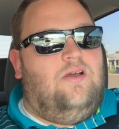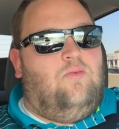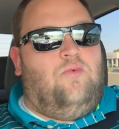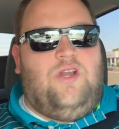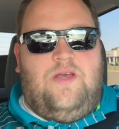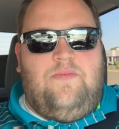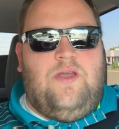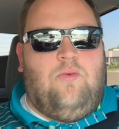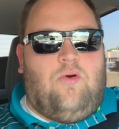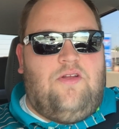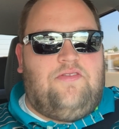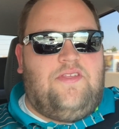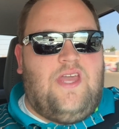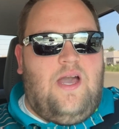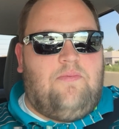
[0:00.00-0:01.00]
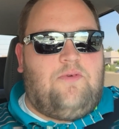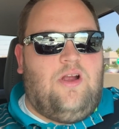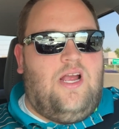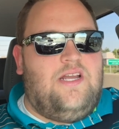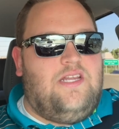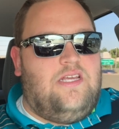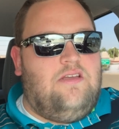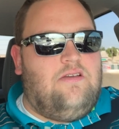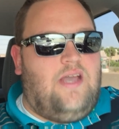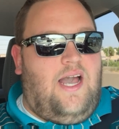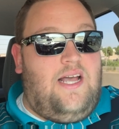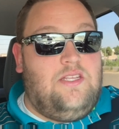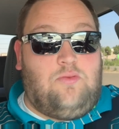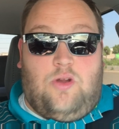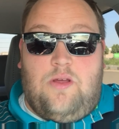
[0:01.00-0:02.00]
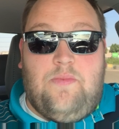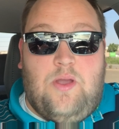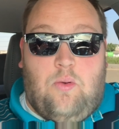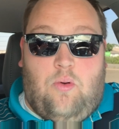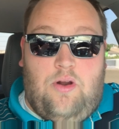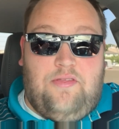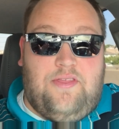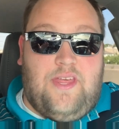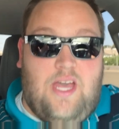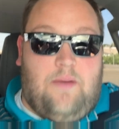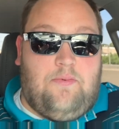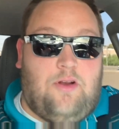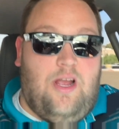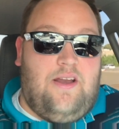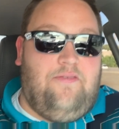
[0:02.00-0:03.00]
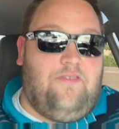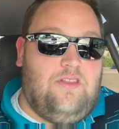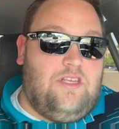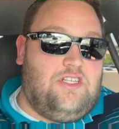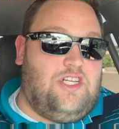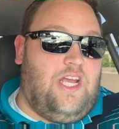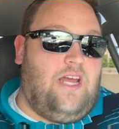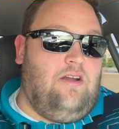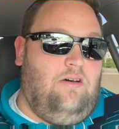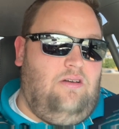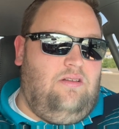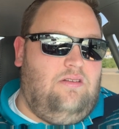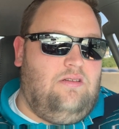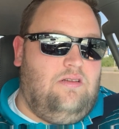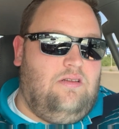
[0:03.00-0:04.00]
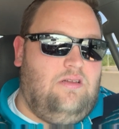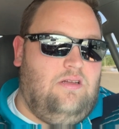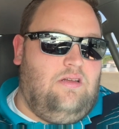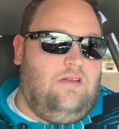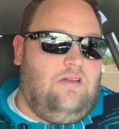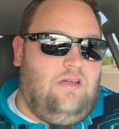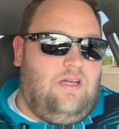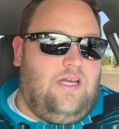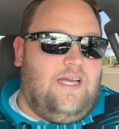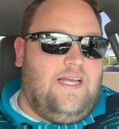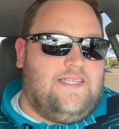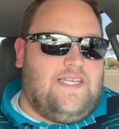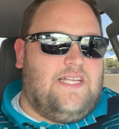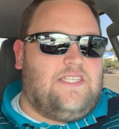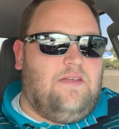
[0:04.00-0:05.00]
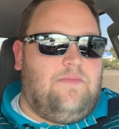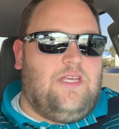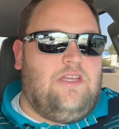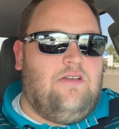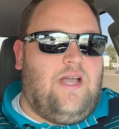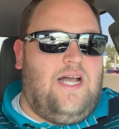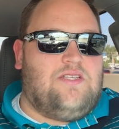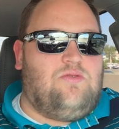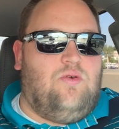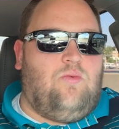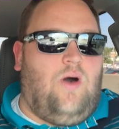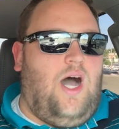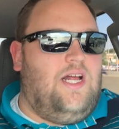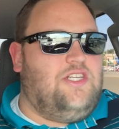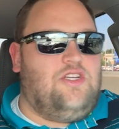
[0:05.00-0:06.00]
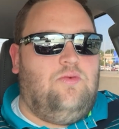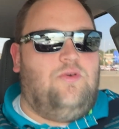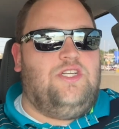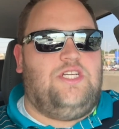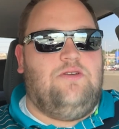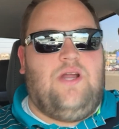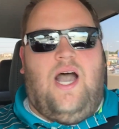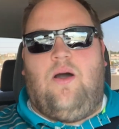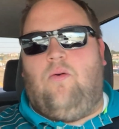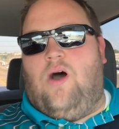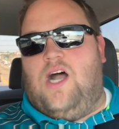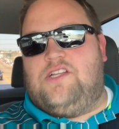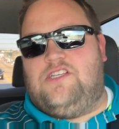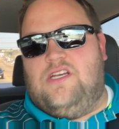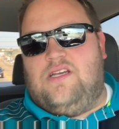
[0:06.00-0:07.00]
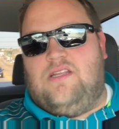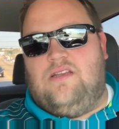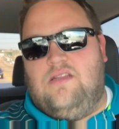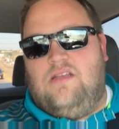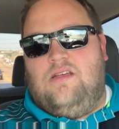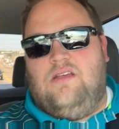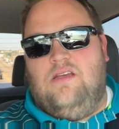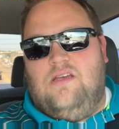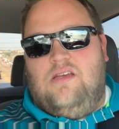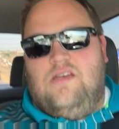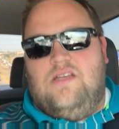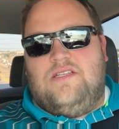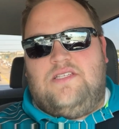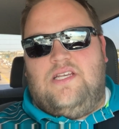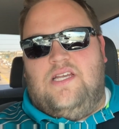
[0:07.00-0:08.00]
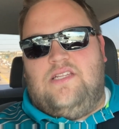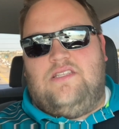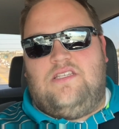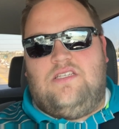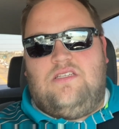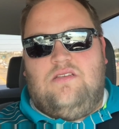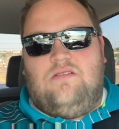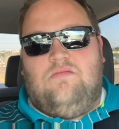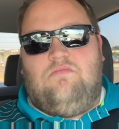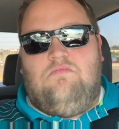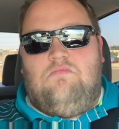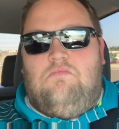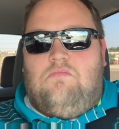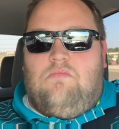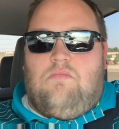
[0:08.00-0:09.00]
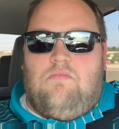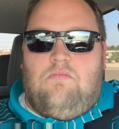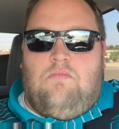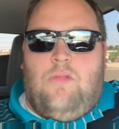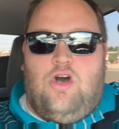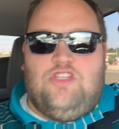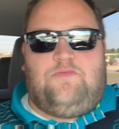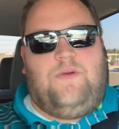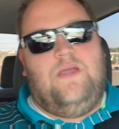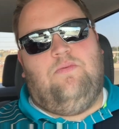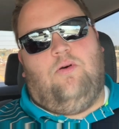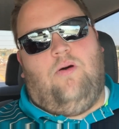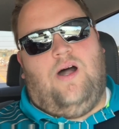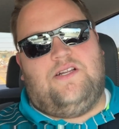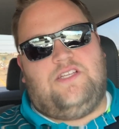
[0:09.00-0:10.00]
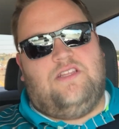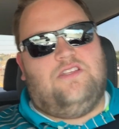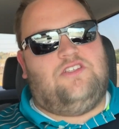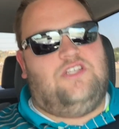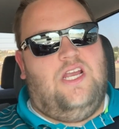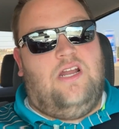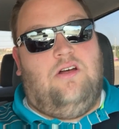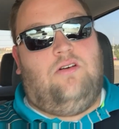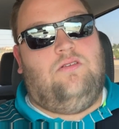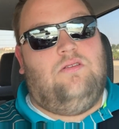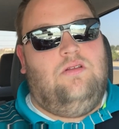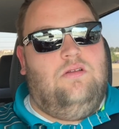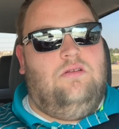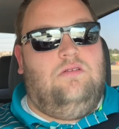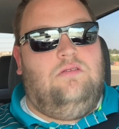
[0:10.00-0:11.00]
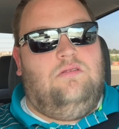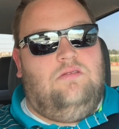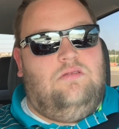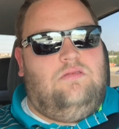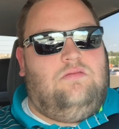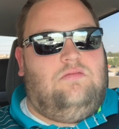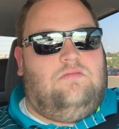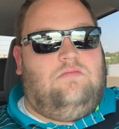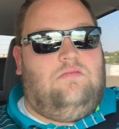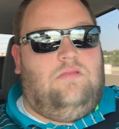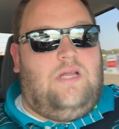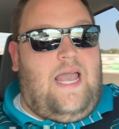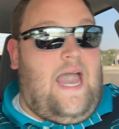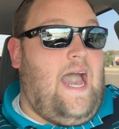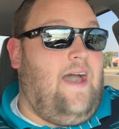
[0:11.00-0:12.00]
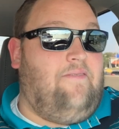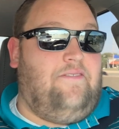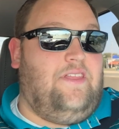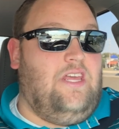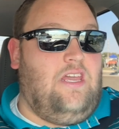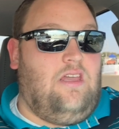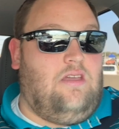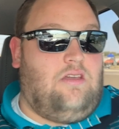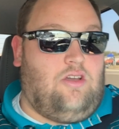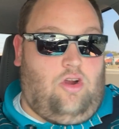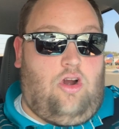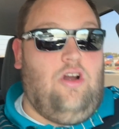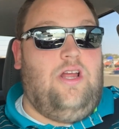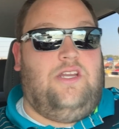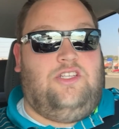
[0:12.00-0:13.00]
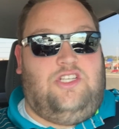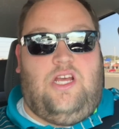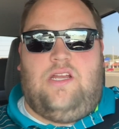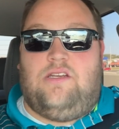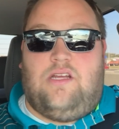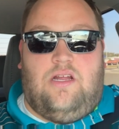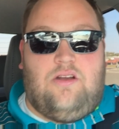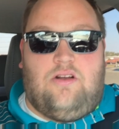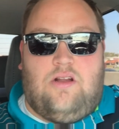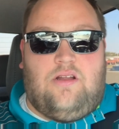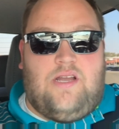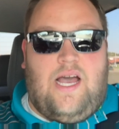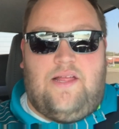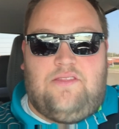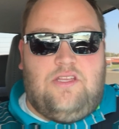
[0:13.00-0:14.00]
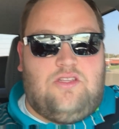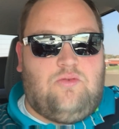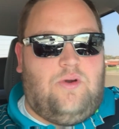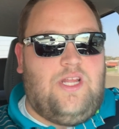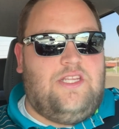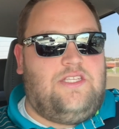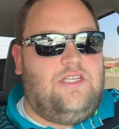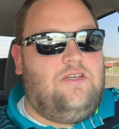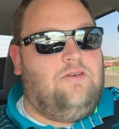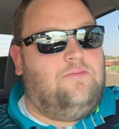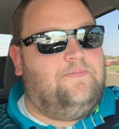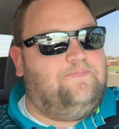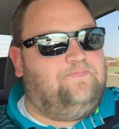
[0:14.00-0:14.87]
would it be worth the upgrade to you guys? Would it be worth the upgrade for the channel? Is that something you guys would watch, or would you not watch it, since most people watching this channel have the current gen Tundra, not the 22?